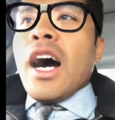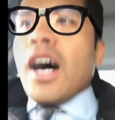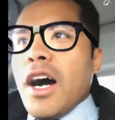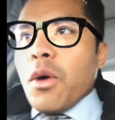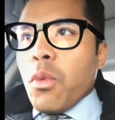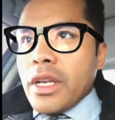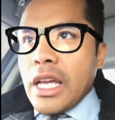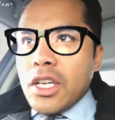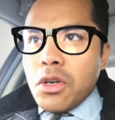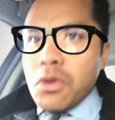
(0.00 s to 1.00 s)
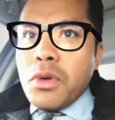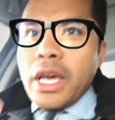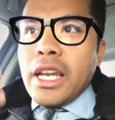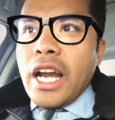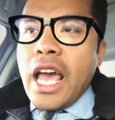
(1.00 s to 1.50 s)
what they do
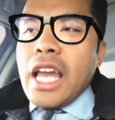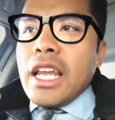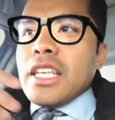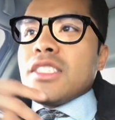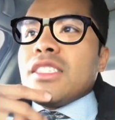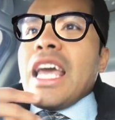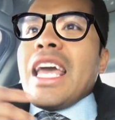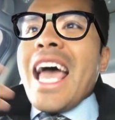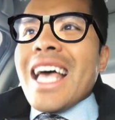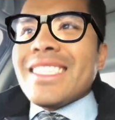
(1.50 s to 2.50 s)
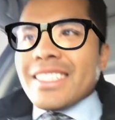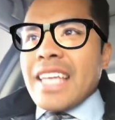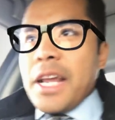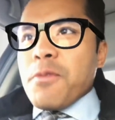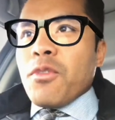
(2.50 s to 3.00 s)
in their head is they
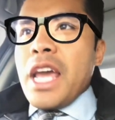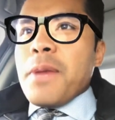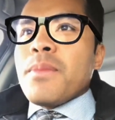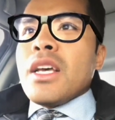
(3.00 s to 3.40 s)
hesitate, right?